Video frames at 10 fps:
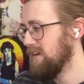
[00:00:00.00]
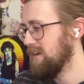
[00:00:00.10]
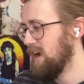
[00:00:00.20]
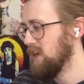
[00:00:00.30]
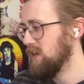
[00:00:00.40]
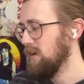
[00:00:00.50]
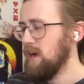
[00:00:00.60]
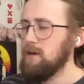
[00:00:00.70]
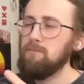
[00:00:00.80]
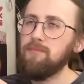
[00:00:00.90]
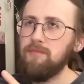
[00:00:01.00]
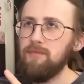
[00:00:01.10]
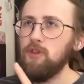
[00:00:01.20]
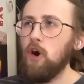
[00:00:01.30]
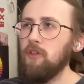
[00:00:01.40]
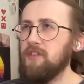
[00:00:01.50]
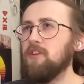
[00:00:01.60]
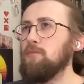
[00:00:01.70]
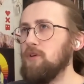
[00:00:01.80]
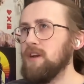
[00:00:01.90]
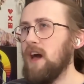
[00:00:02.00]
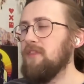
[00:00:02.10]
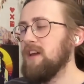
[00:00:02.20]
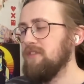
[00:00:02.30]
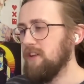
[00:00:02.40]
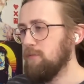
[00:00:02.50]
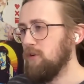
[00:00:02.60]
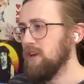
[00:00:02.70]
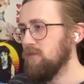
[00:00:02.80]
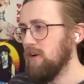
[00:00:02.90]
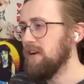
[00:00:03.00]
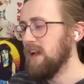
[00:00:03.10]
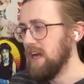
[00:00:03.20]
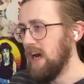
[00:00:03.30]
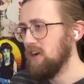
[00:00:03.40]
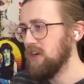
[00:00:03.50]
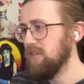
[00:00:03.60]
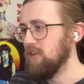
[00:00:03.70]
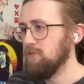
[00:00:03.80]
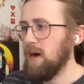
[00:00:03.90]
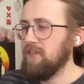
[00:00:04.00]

how she... Not at this point. I think at this point it's very clear how she feels, but I